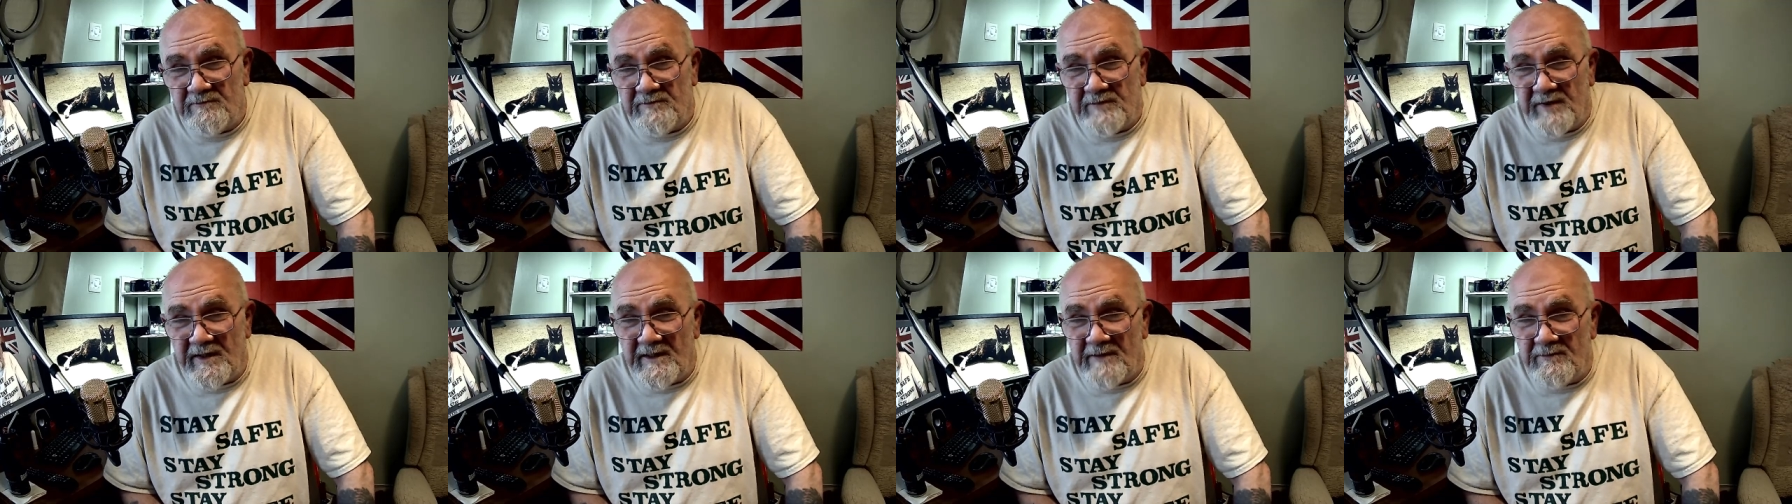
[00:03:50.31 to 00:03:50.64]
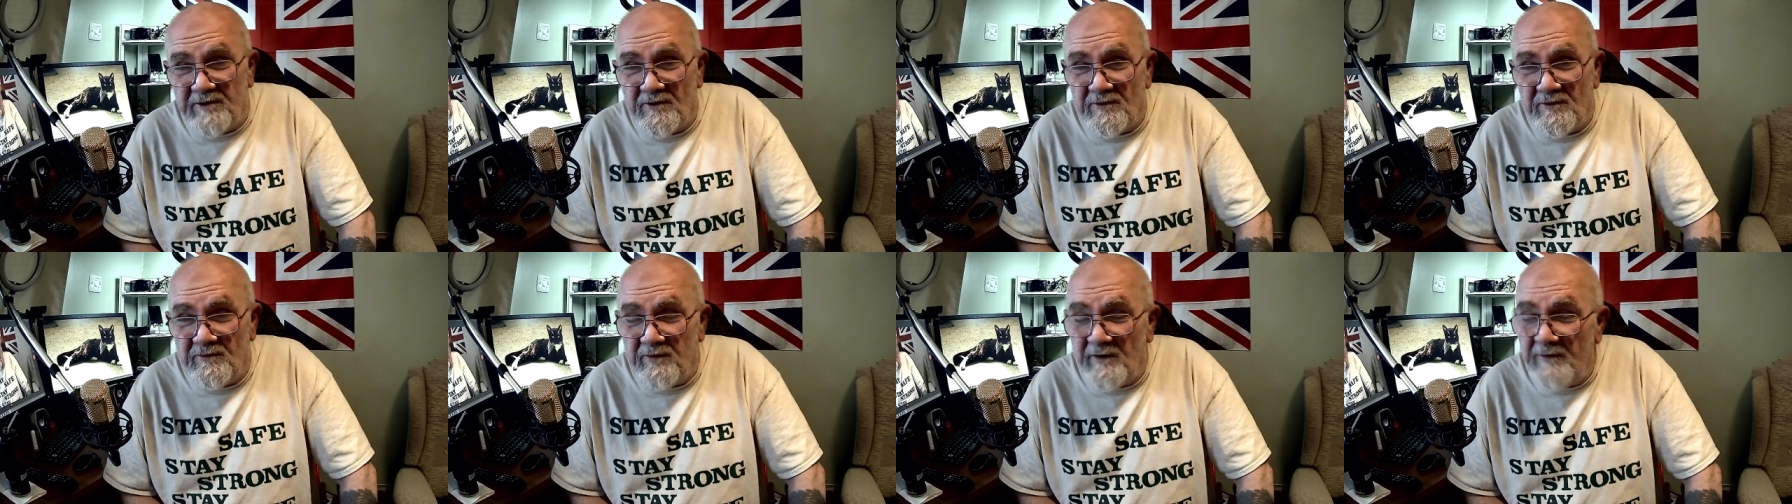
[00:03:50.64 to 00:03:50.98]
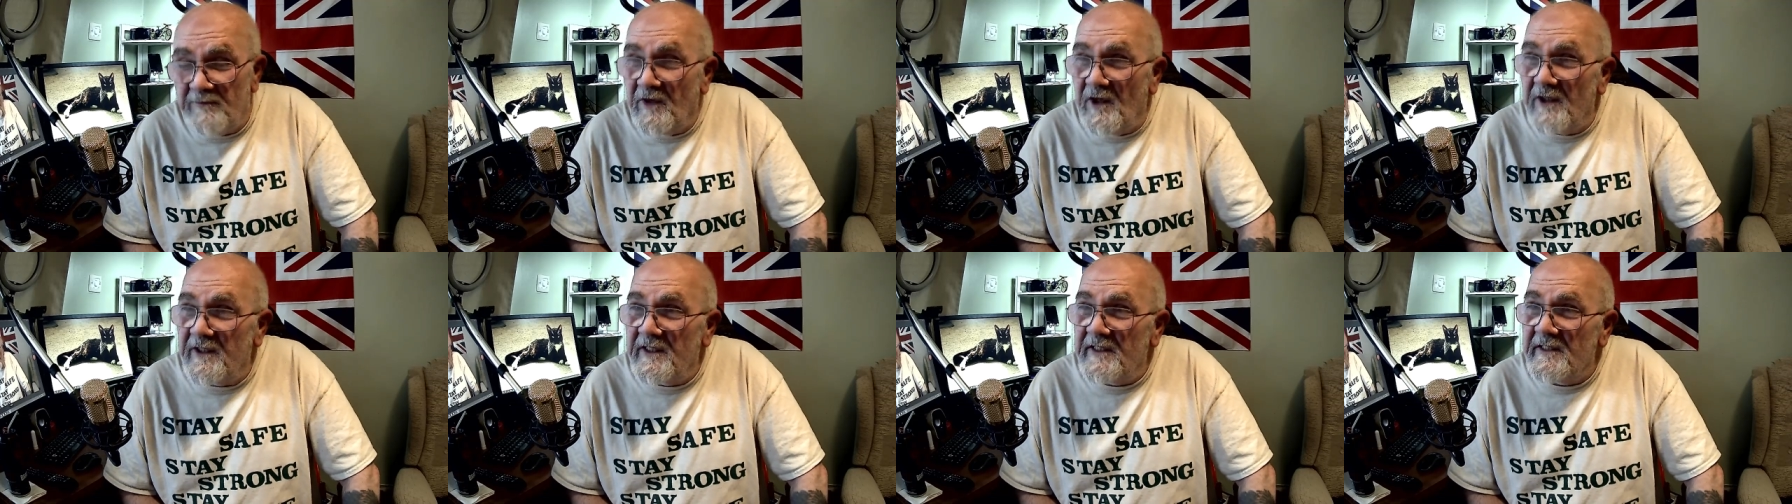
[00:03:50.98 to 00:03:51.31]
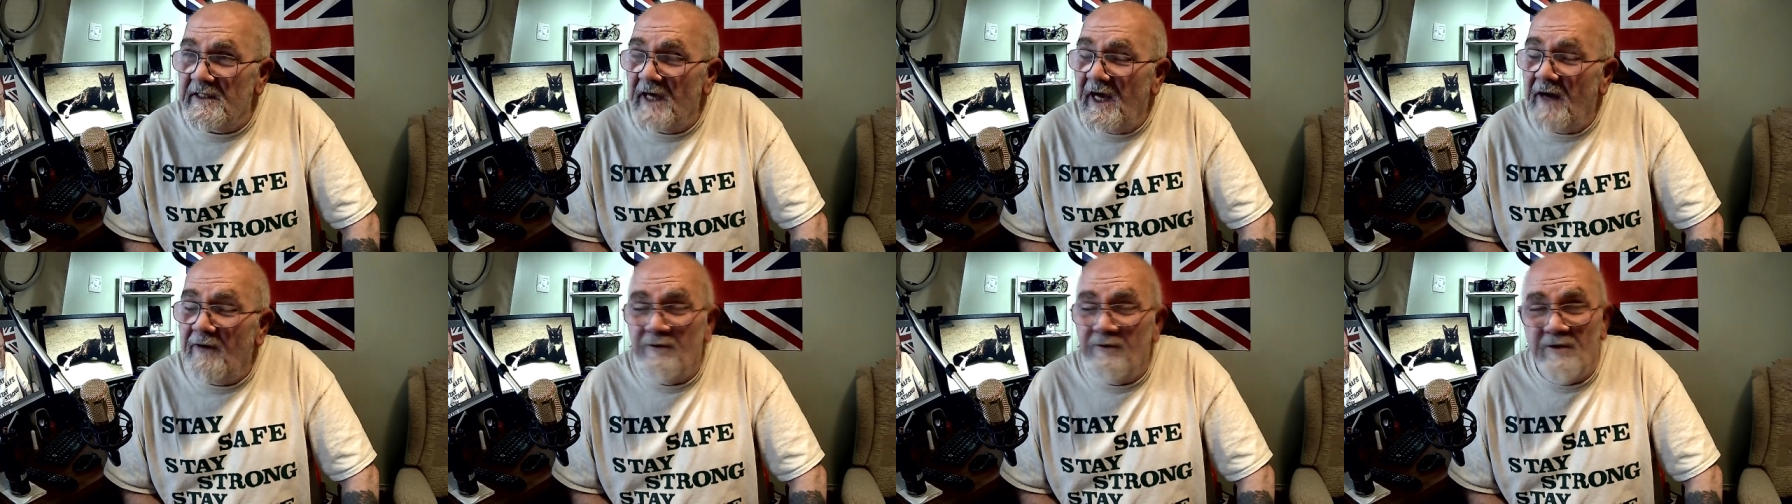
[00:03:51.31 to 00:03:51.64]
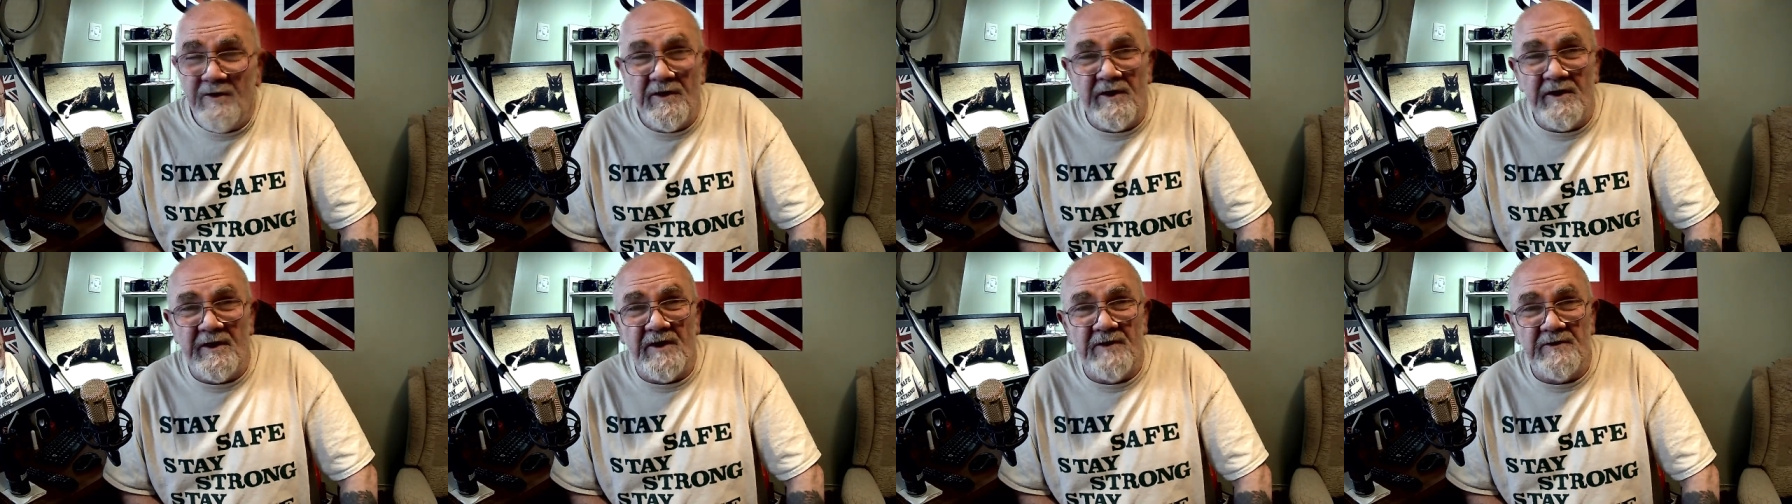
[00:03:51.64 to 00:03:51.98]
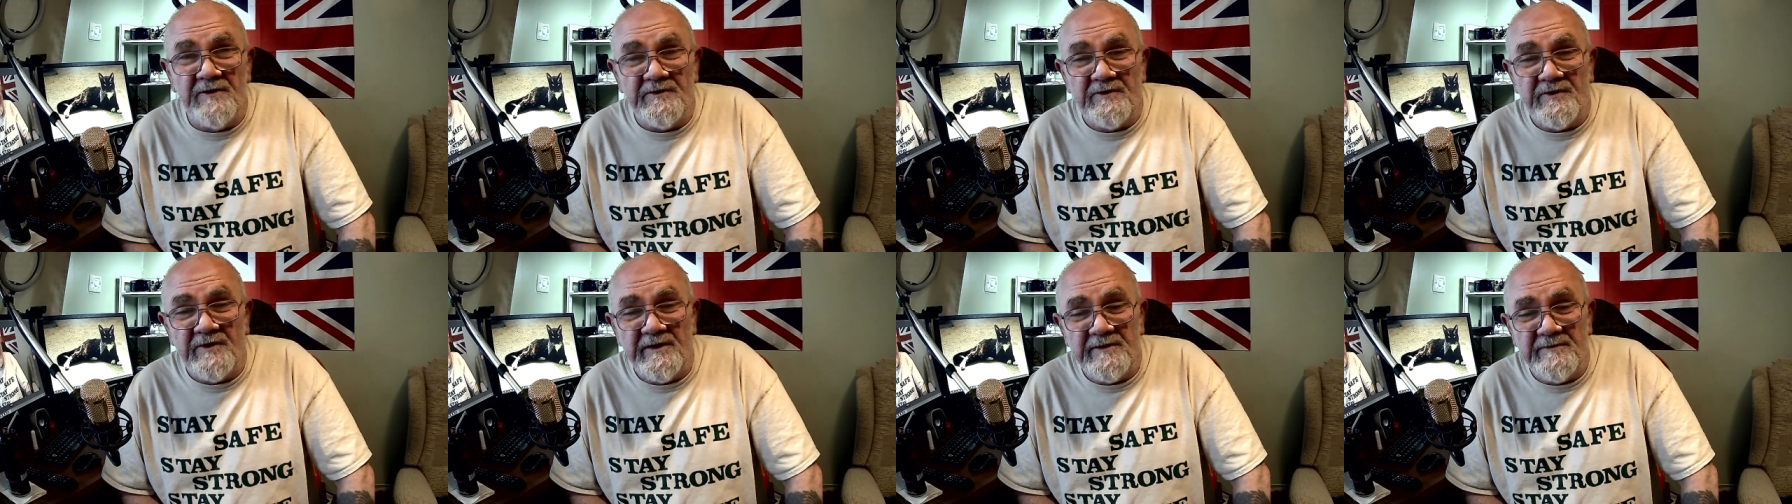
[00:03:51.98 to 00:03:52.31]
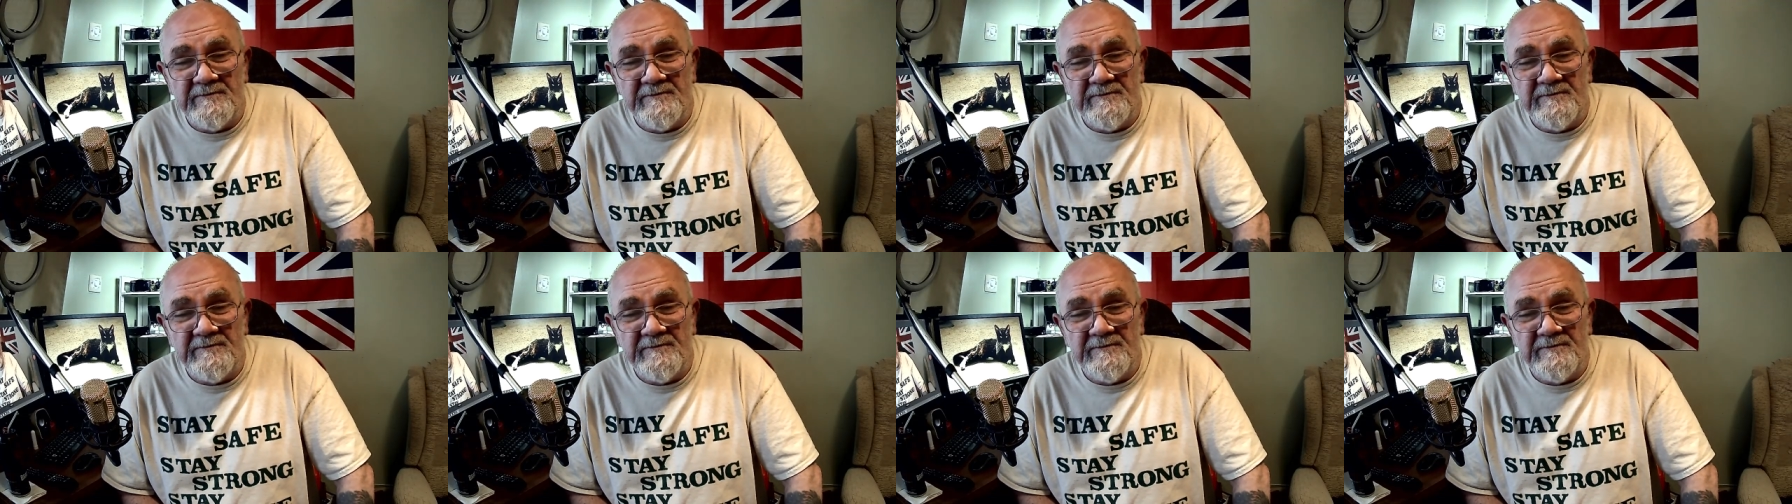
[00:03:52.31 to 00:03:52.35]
people with money out of the country.